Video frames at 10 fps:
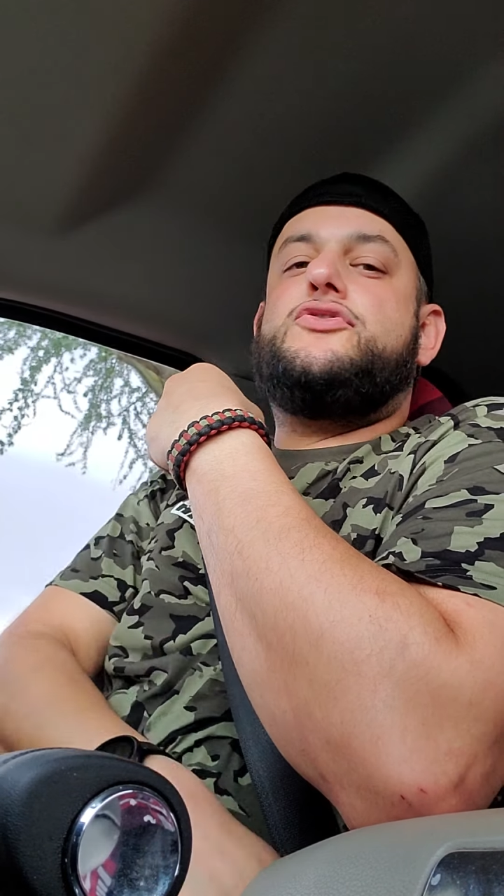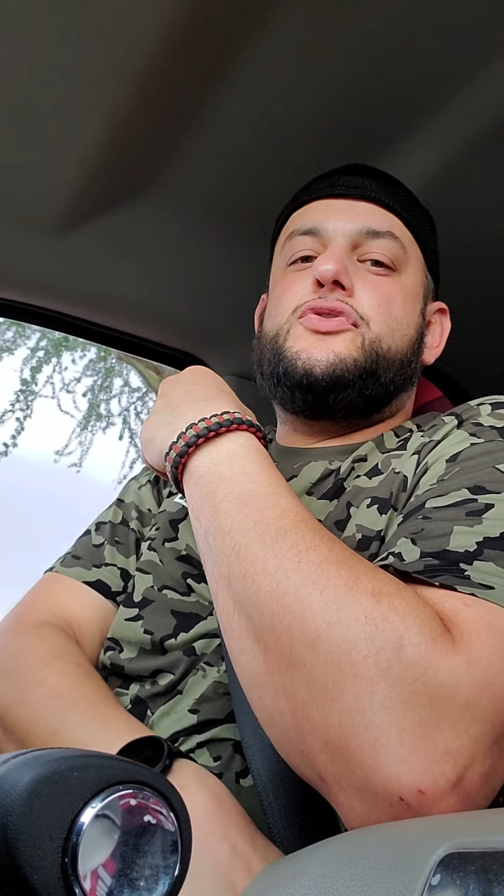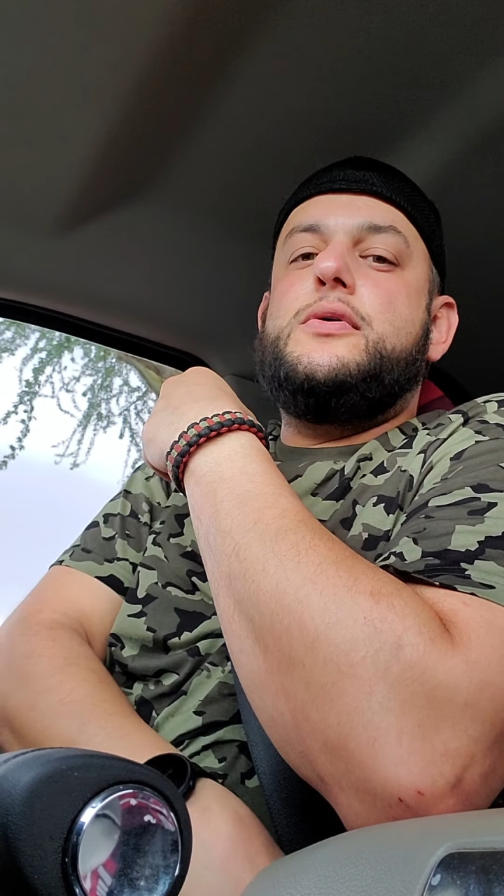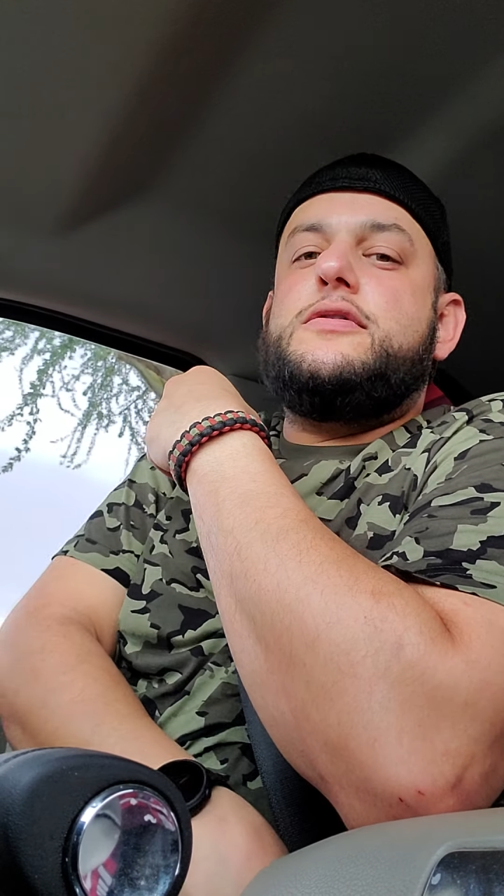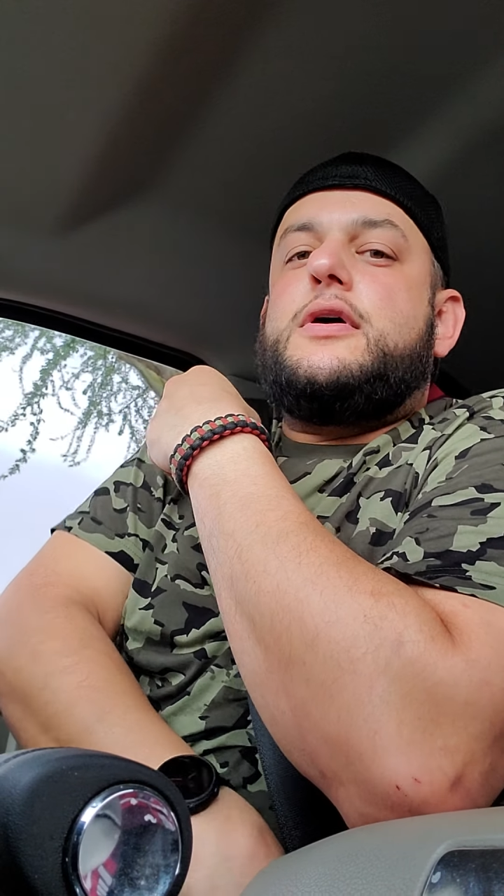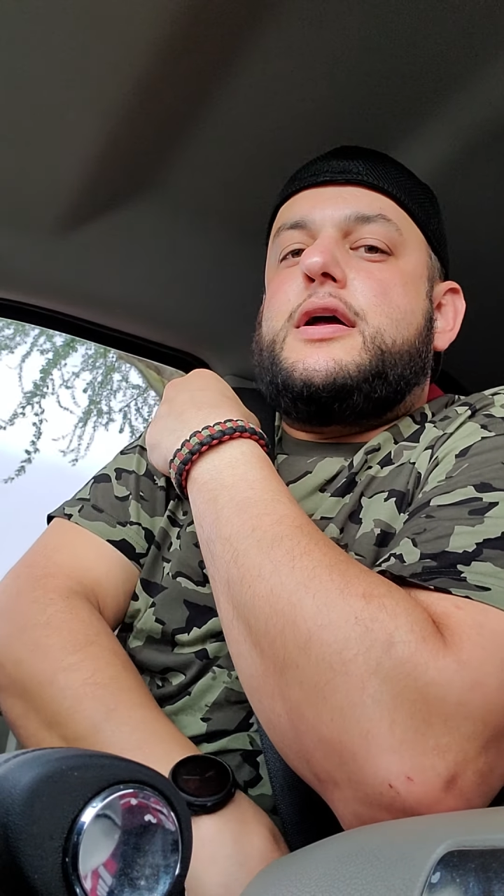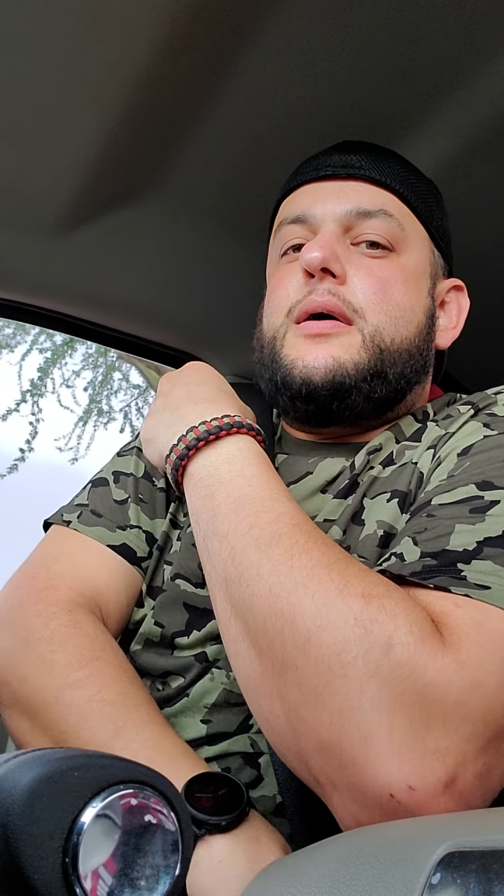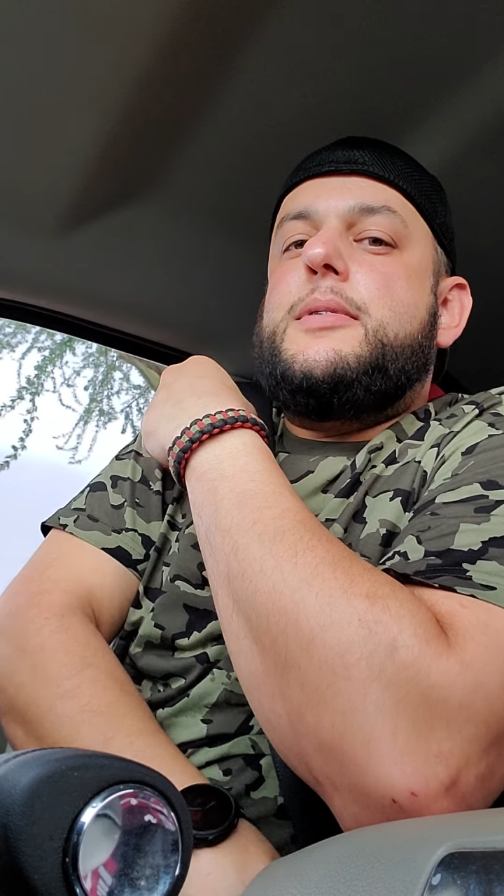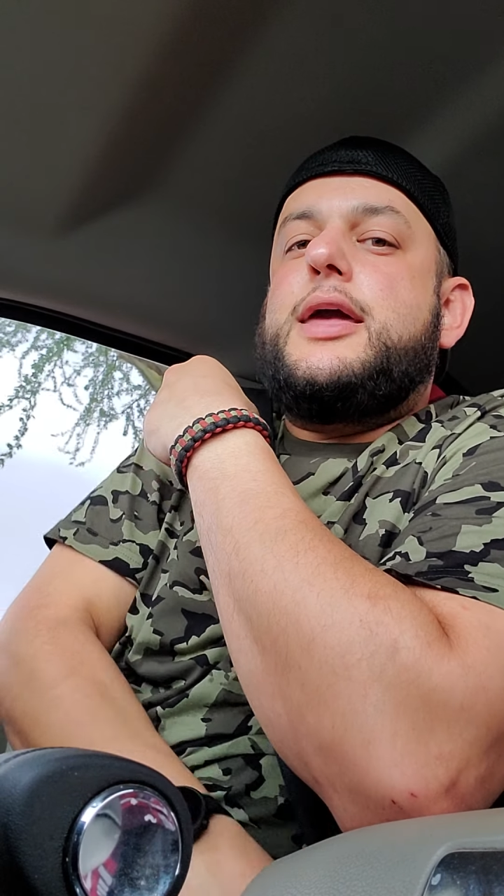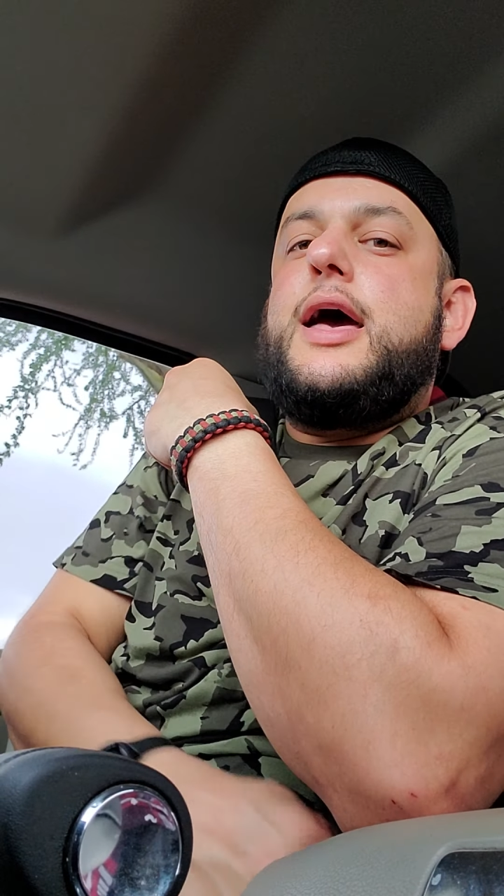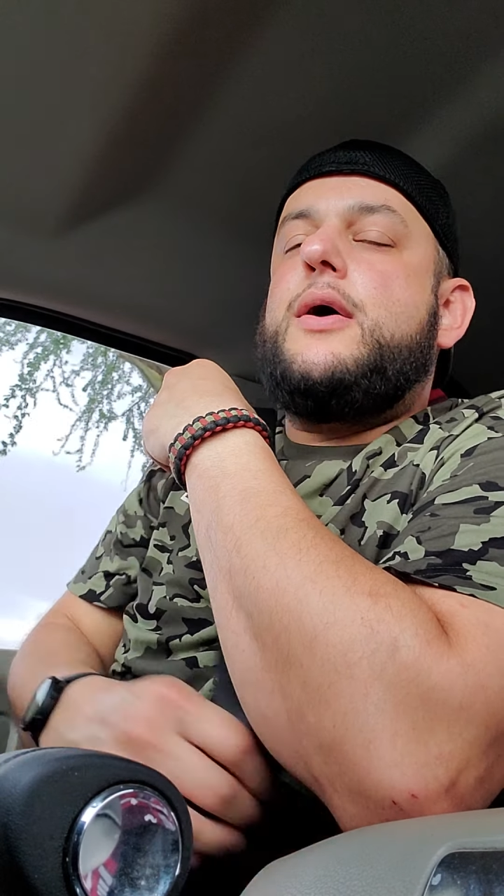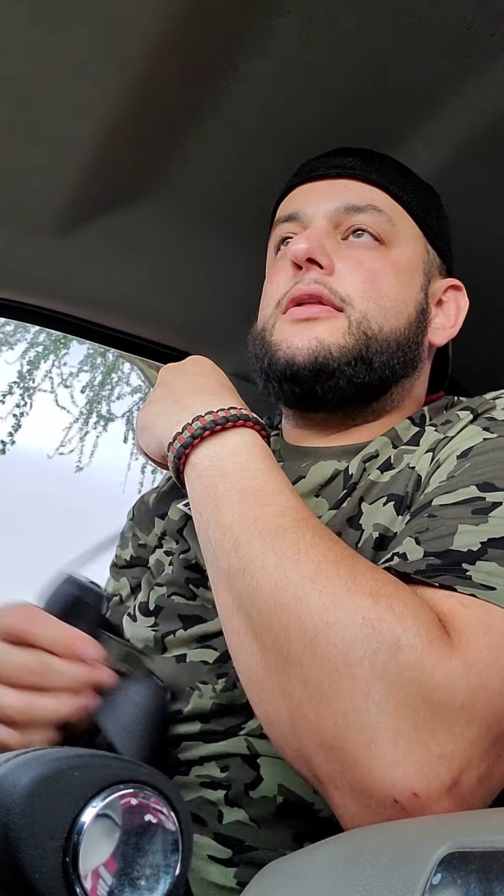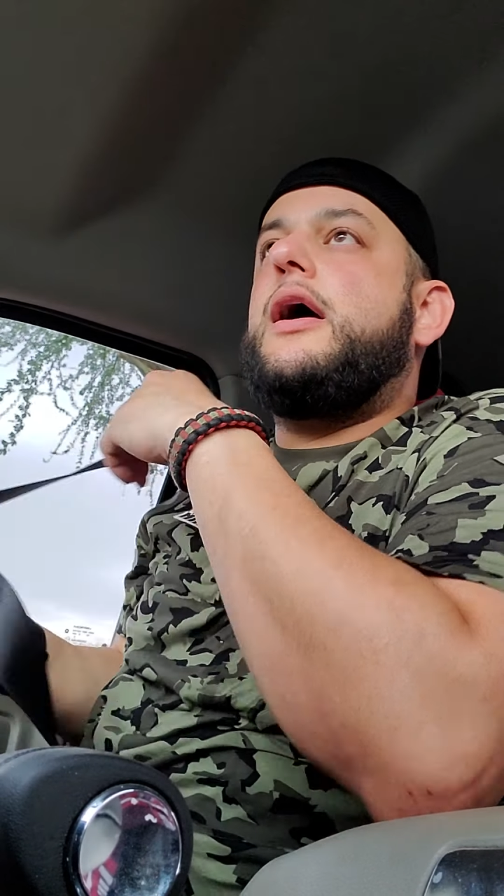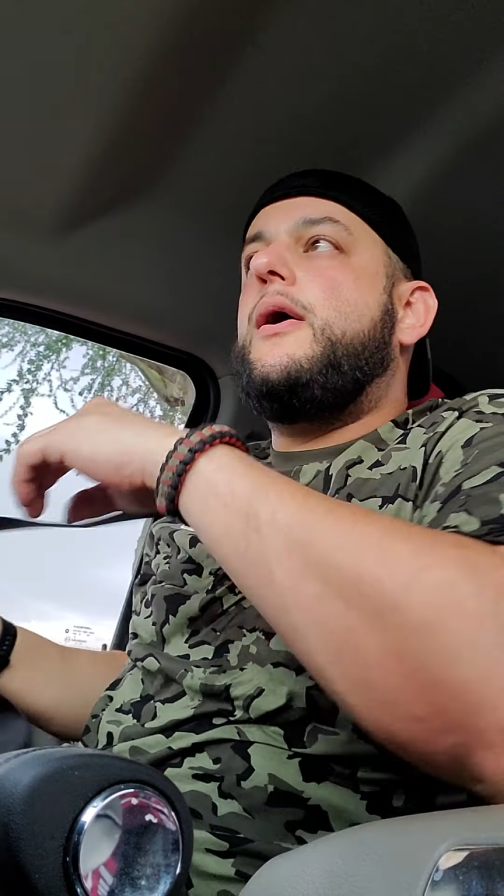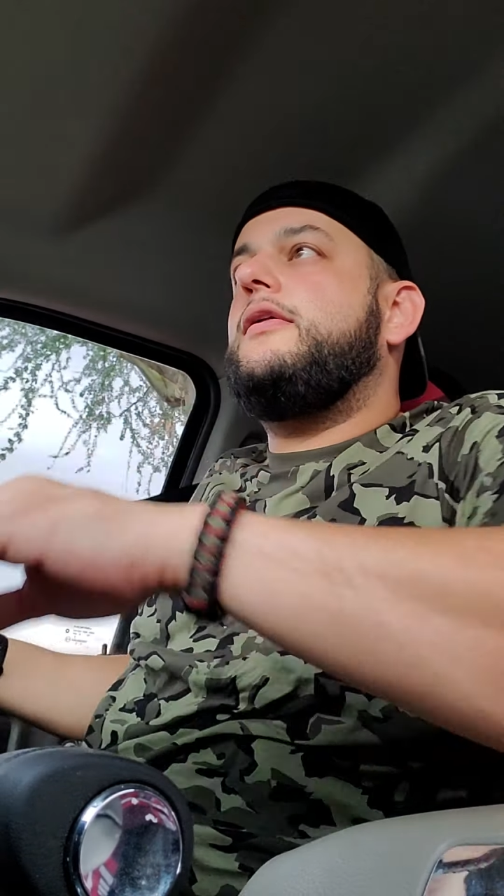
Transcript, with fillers: truths are coming out now